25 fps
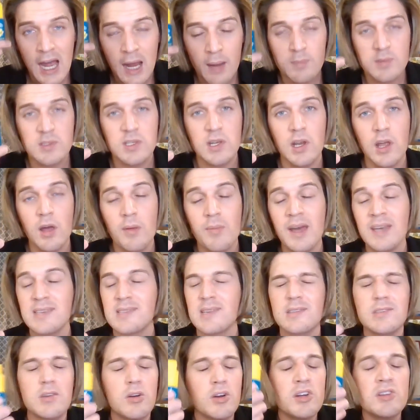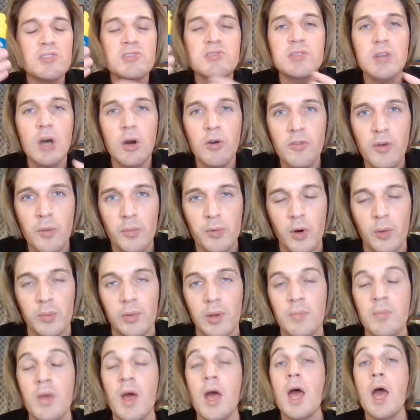absolutely amazing. It's not going to solve your
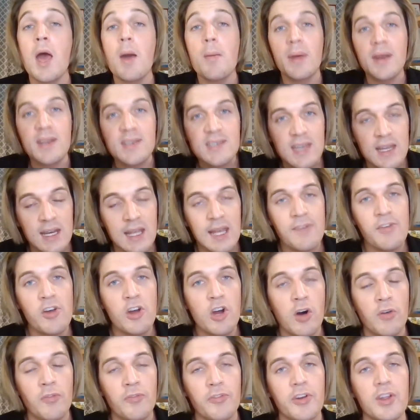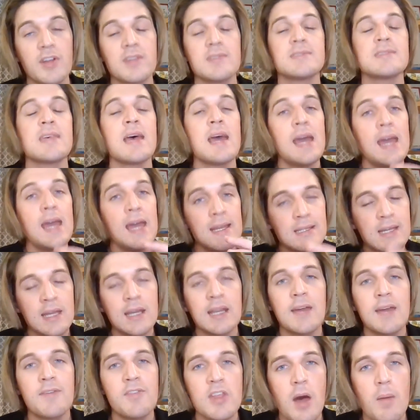problem, but it's going to give you confidence, it's
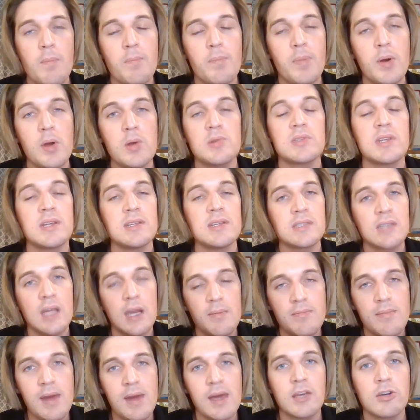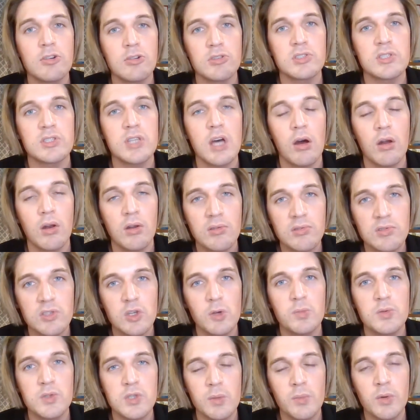going to give you that boost, and it's going to make your style look
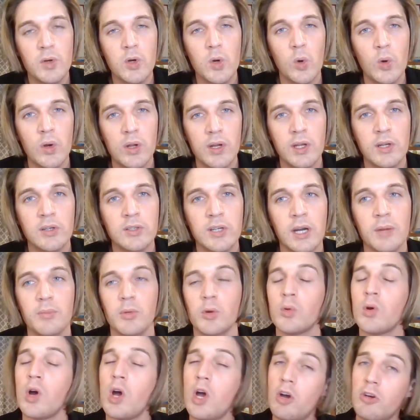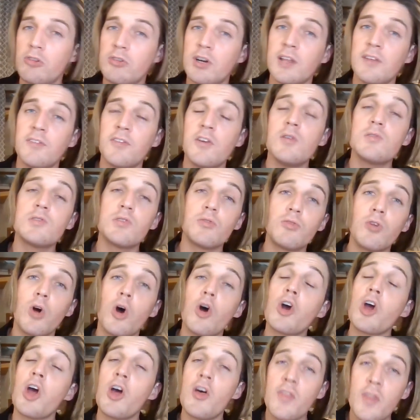super, super cool and incredible, ready for you to
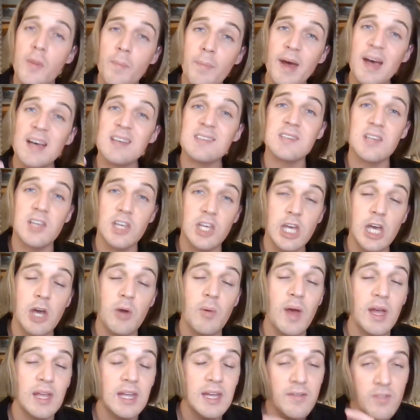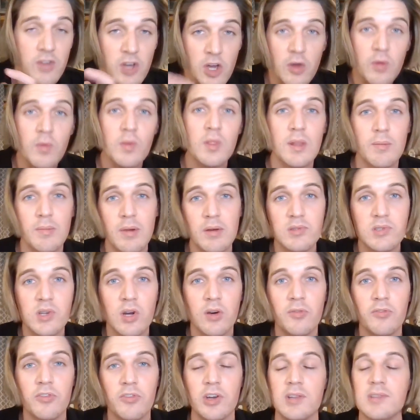rock the best you and give you the most
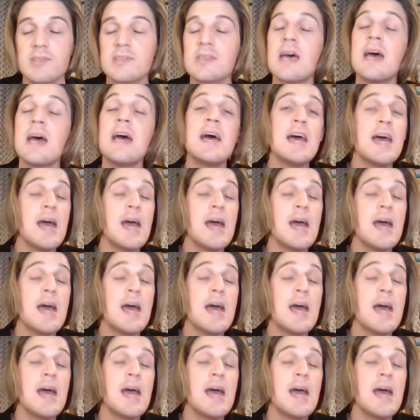confidence.